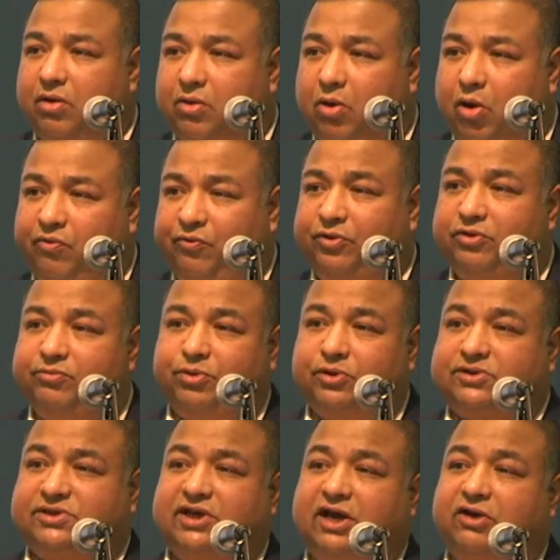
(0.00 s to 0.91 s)
often
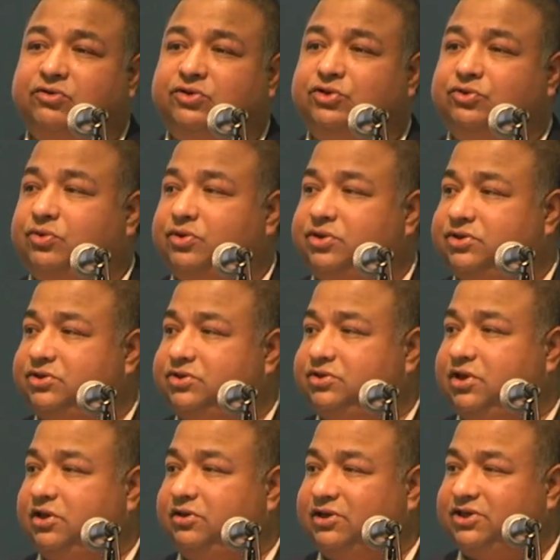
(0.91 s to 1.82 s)
puts out to
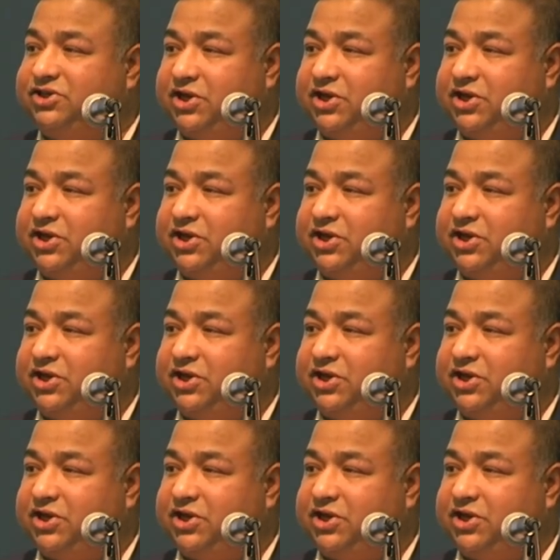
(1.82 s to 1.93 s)
us, and the